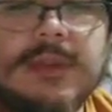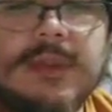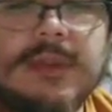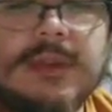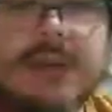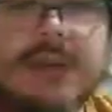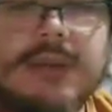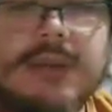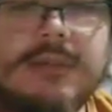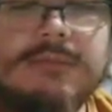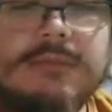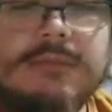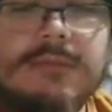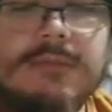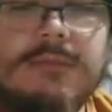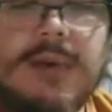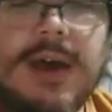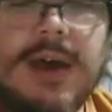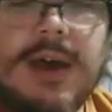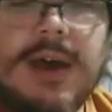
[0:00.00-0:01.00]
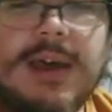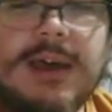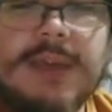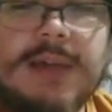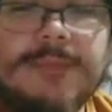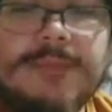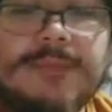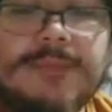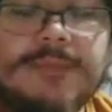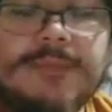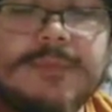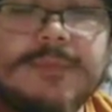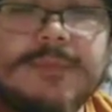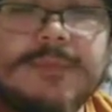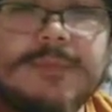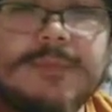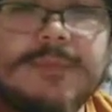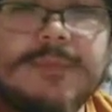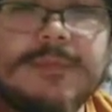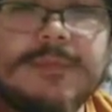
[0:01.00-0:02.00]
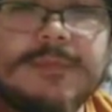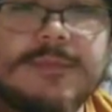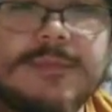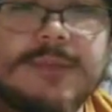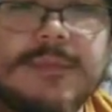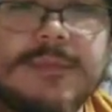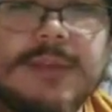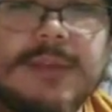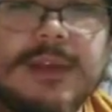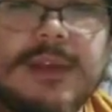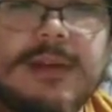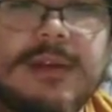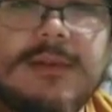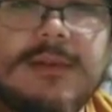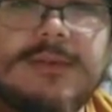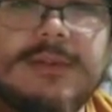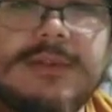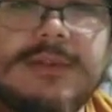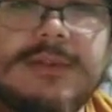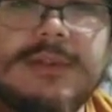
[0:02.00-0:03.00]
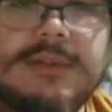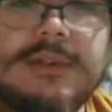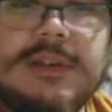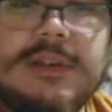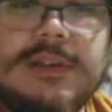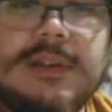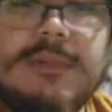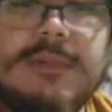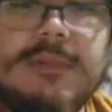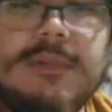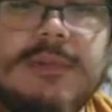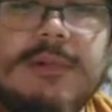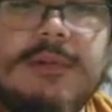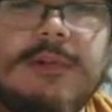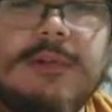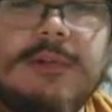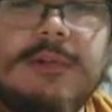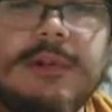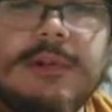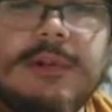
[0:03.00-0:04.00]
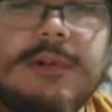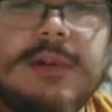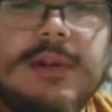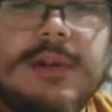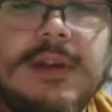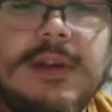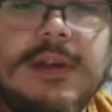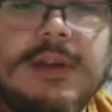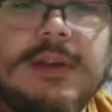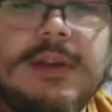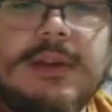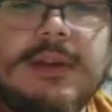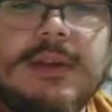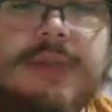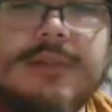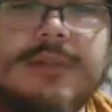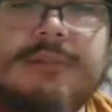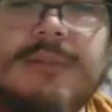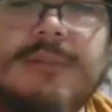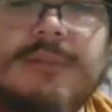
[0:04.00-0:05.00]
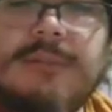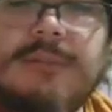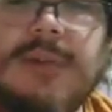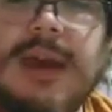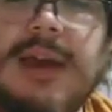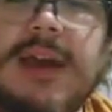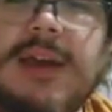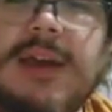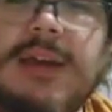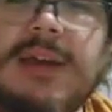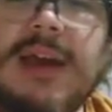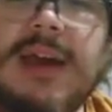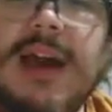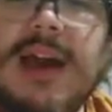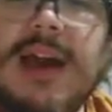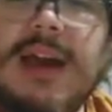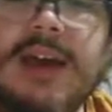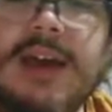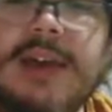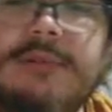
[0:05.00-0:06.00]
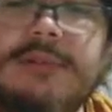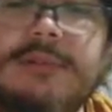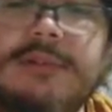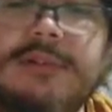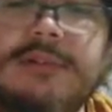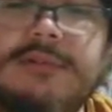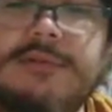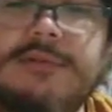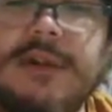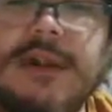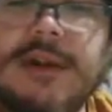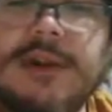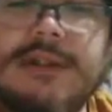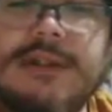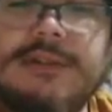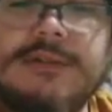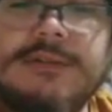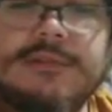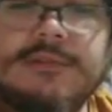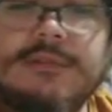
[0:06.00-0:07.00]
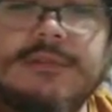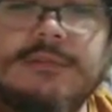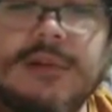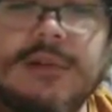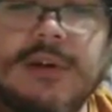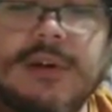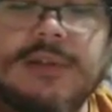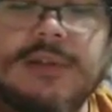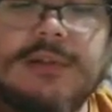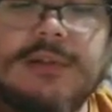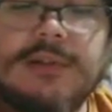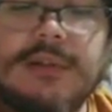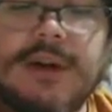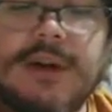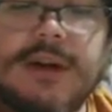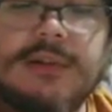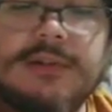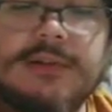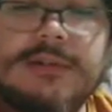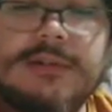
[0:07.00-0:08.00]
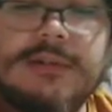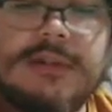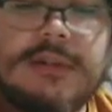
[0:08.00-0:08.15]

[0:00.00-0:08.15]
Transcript: Years went by every Sunday morning. Years went by and I would try to draw the cart.